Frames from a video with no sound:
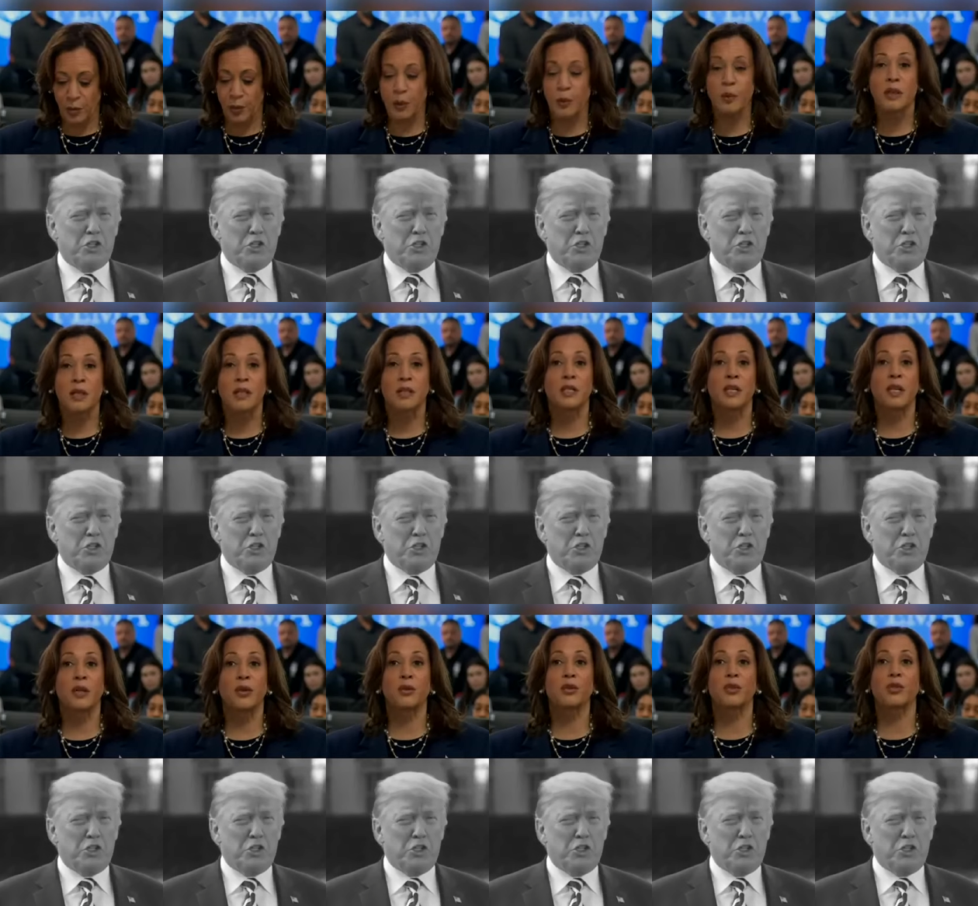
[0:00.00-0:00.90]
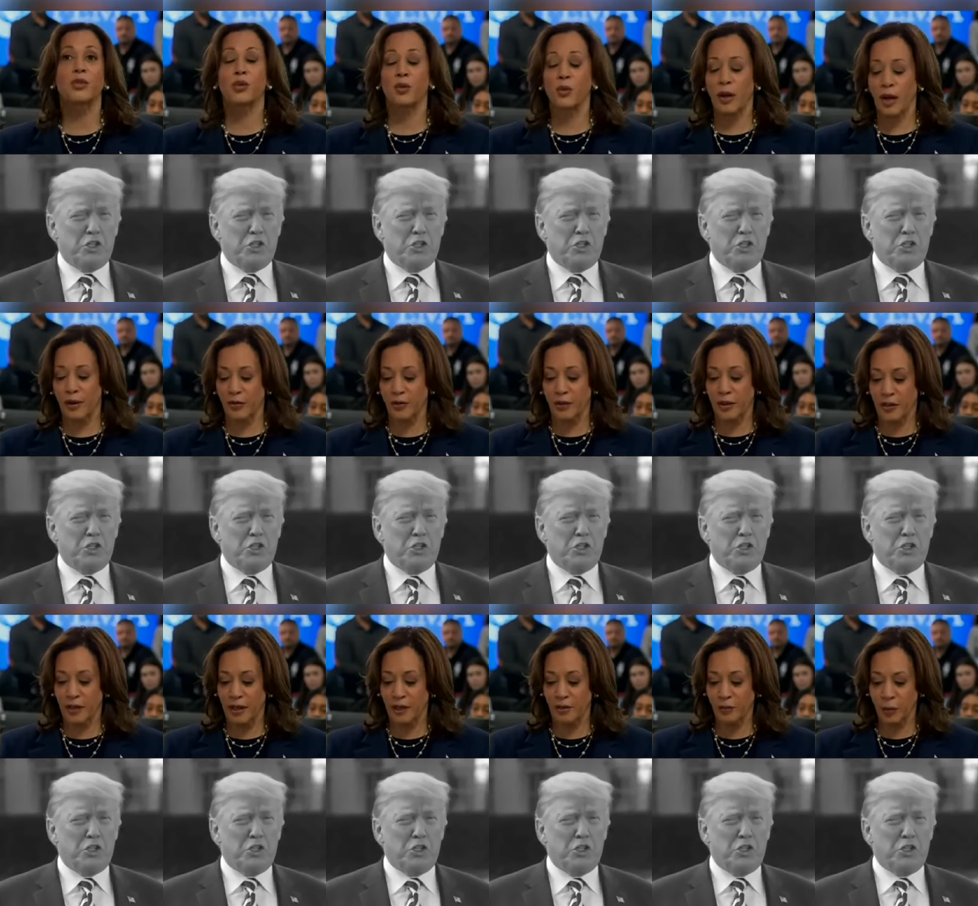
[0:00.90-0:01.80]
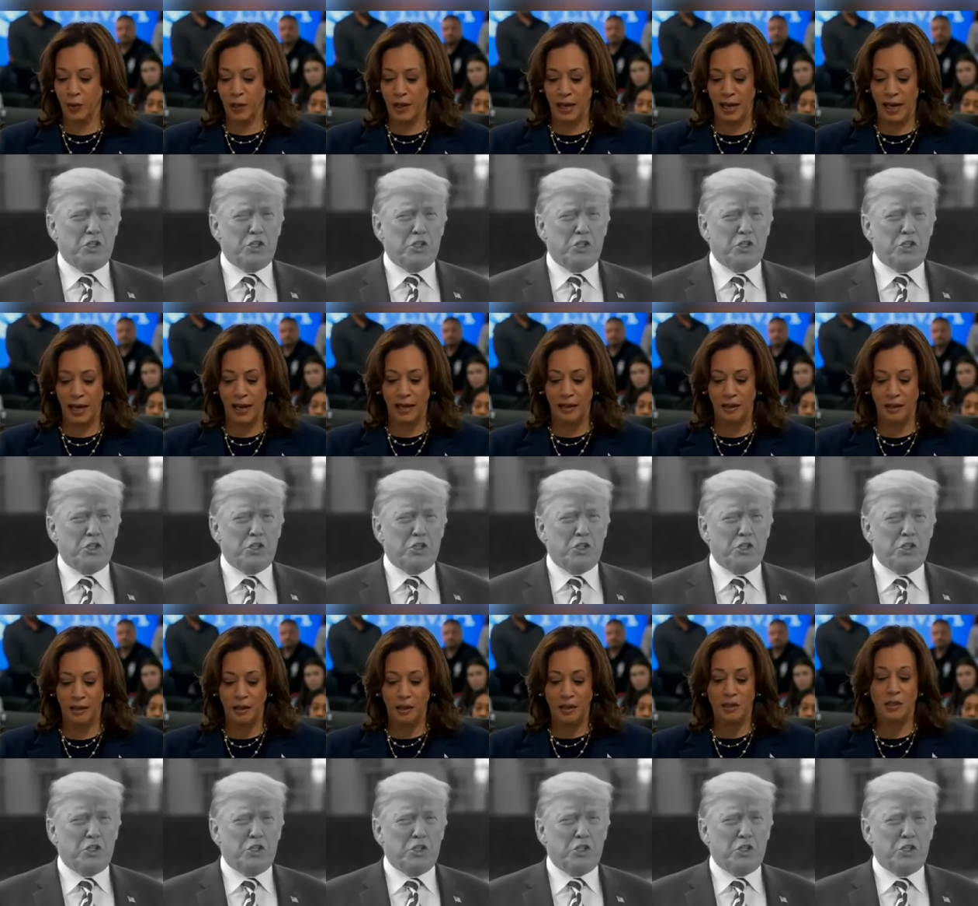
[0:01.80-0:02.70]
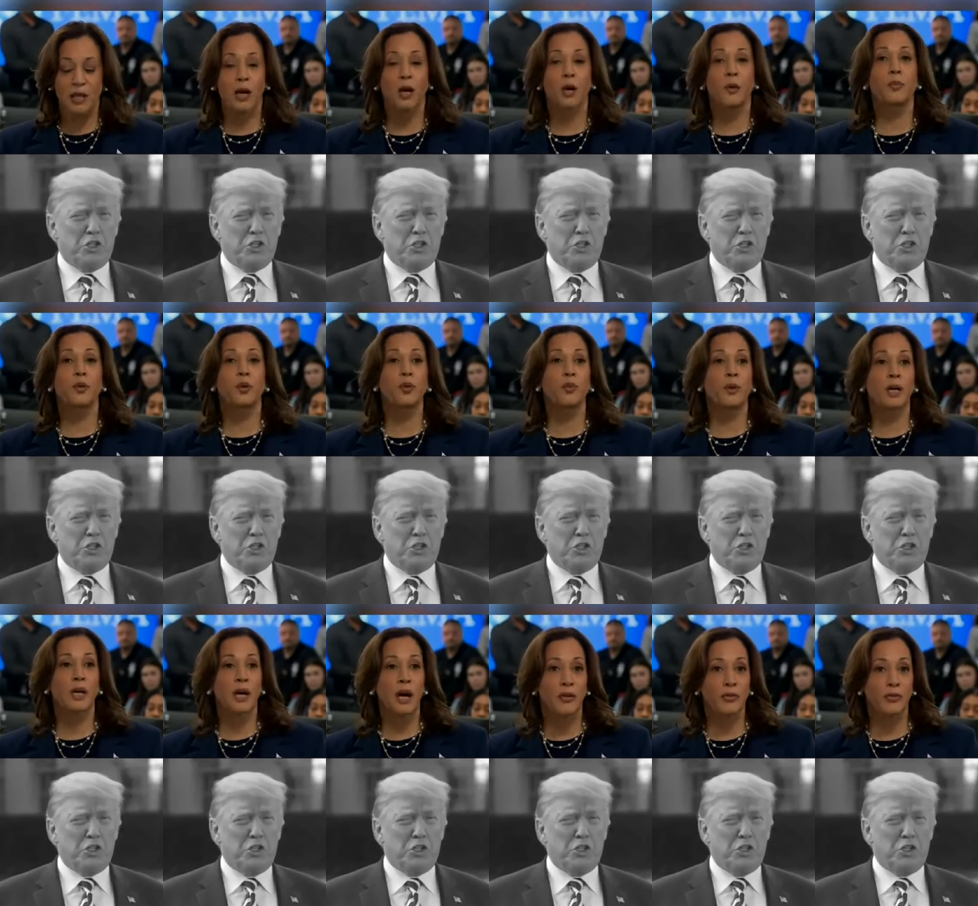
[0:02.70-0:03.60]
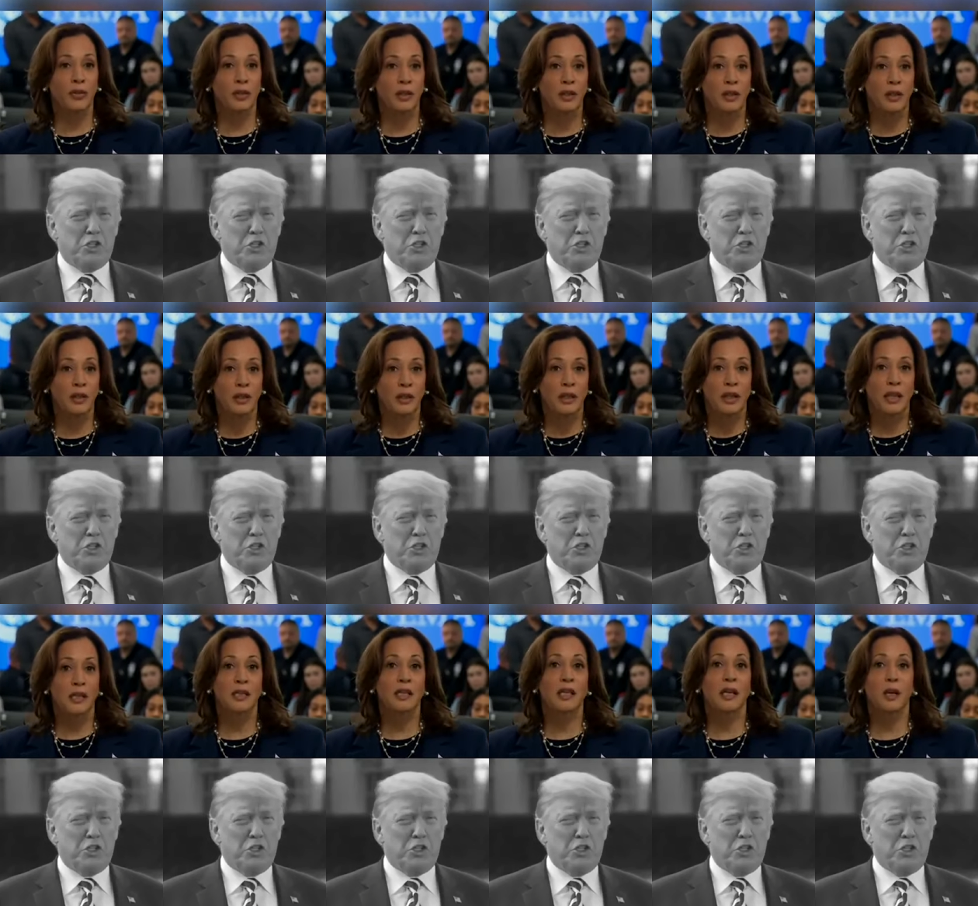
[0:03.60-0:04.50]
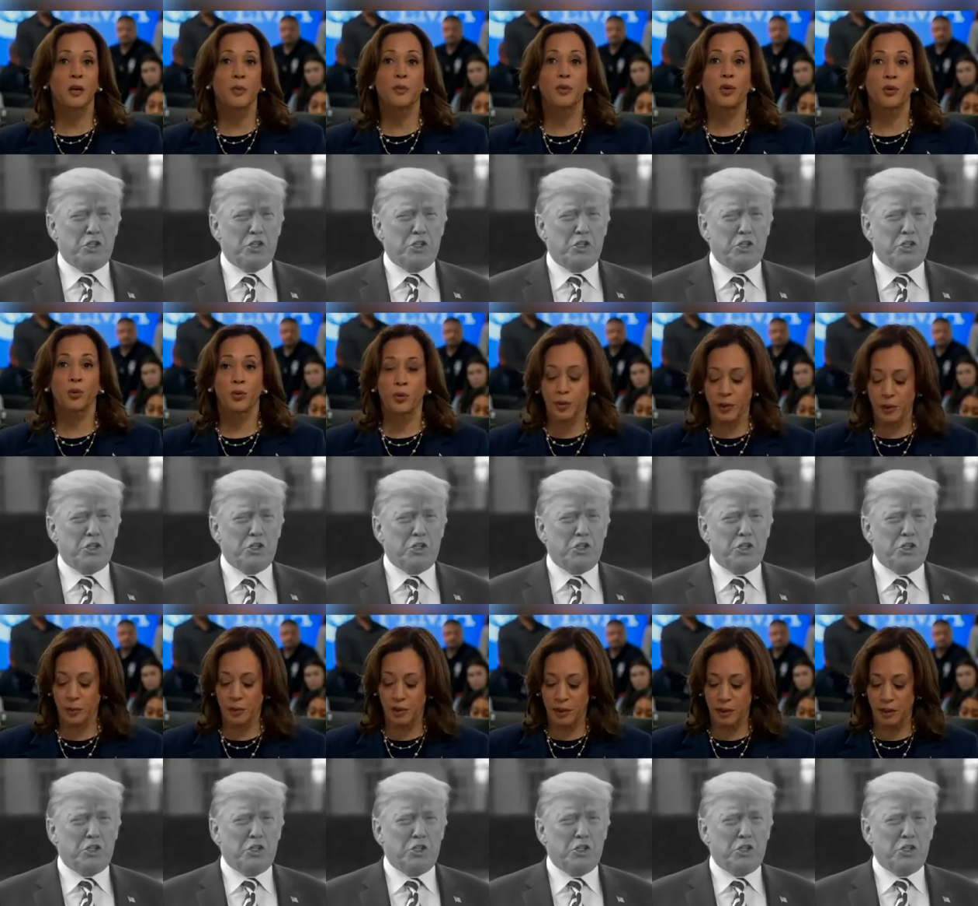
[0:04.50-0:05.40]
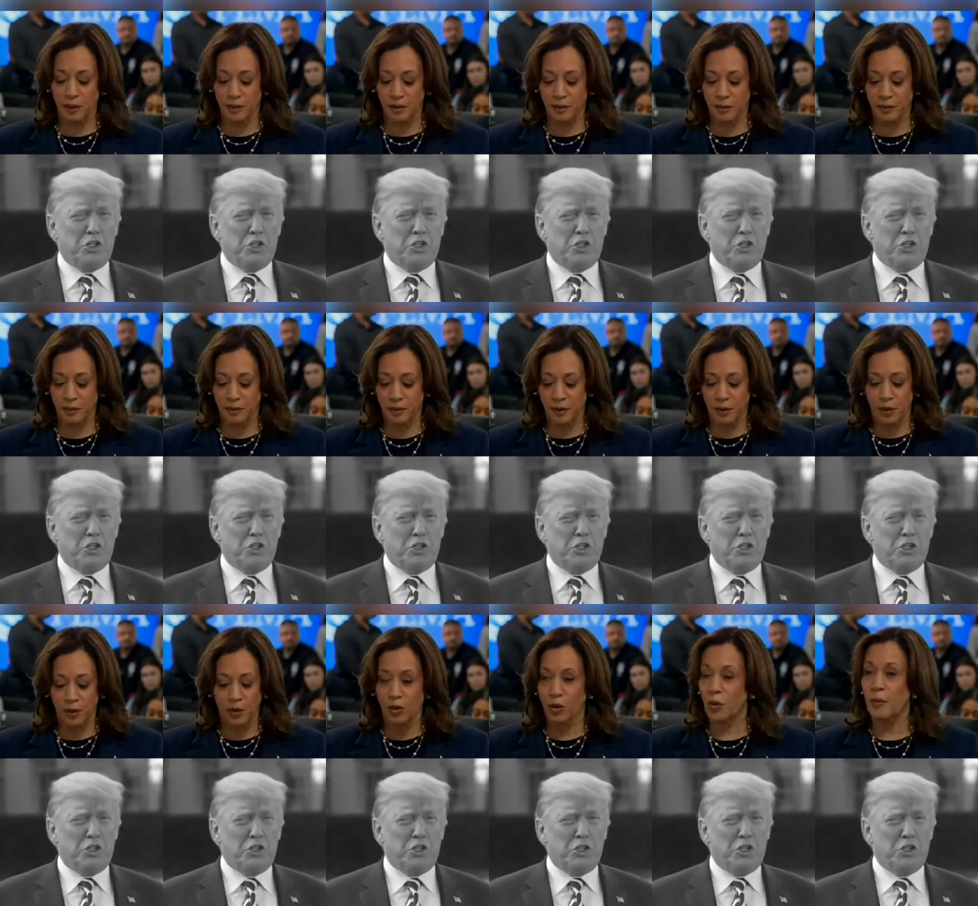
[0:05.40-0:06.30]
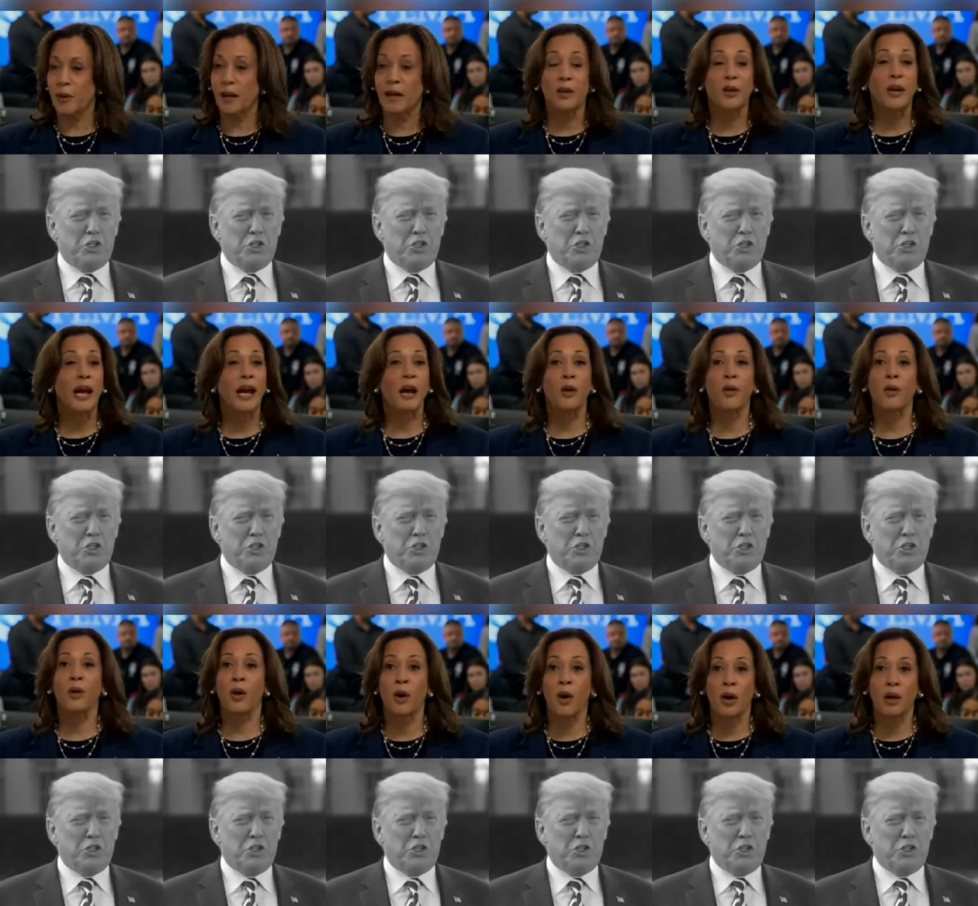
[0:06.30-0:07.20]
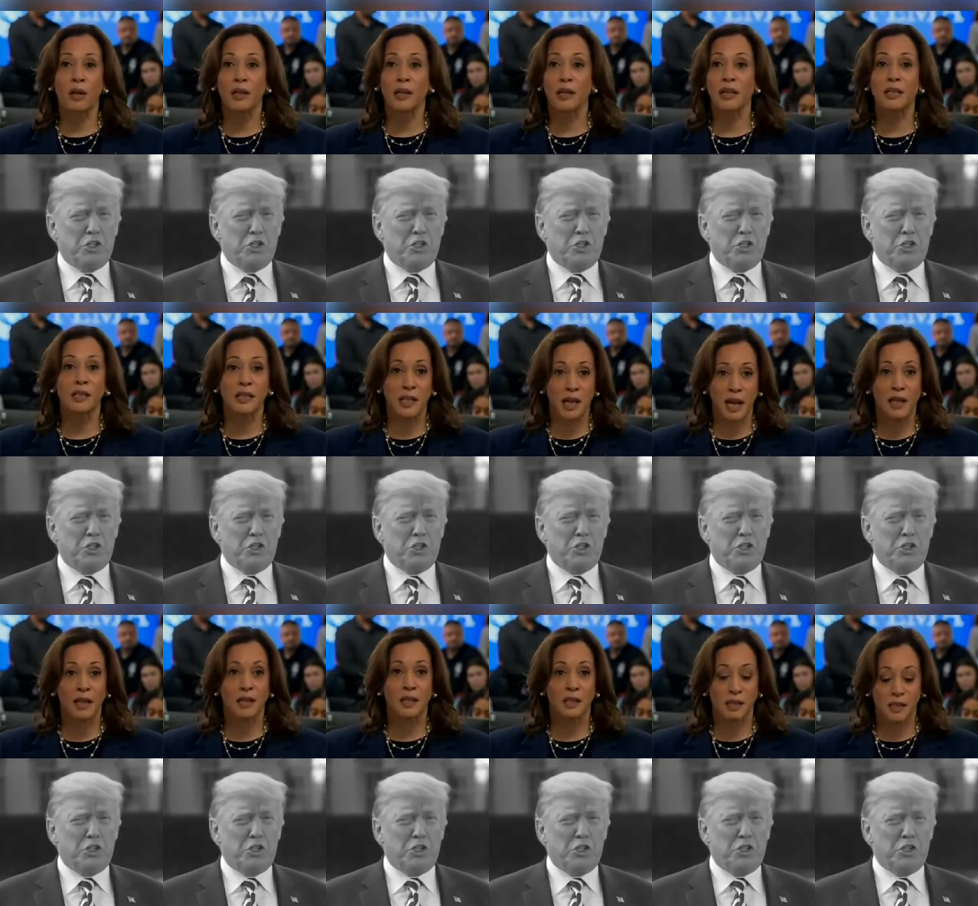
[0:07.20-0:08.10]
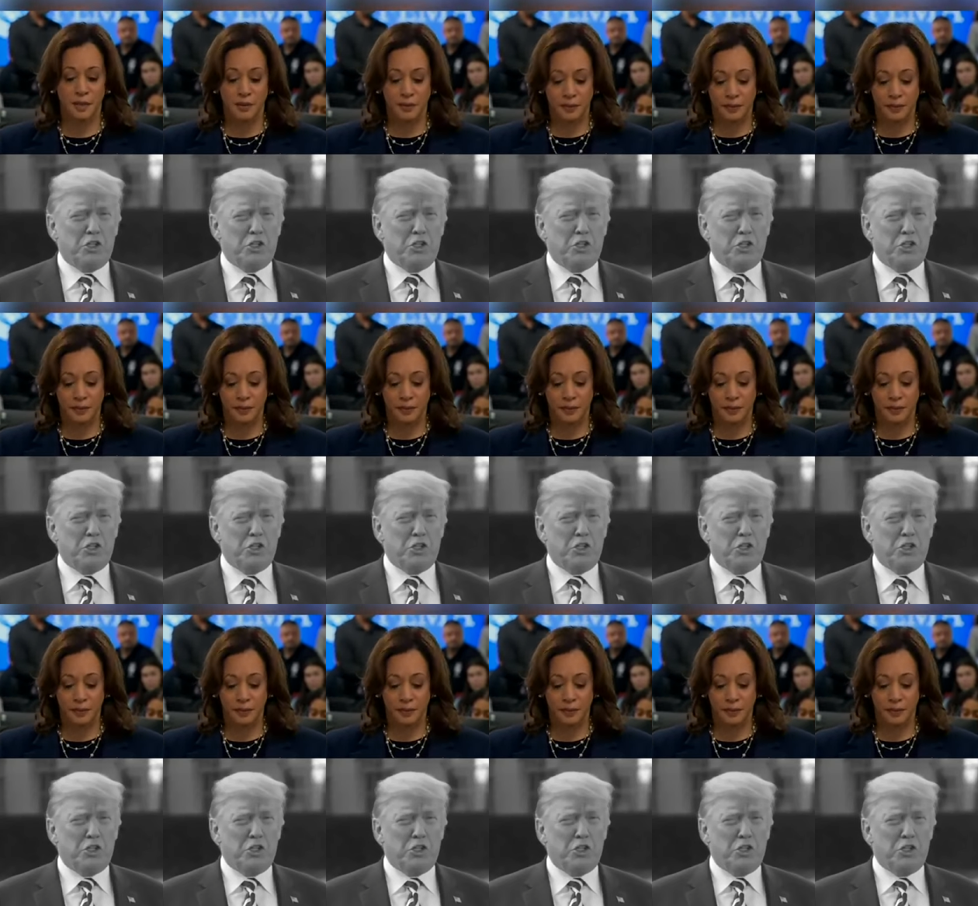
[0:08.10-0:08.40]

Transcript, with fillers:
Speaker 1: We will continue to do everything we can to help you recover and to help you rebuild no matter how long it takes.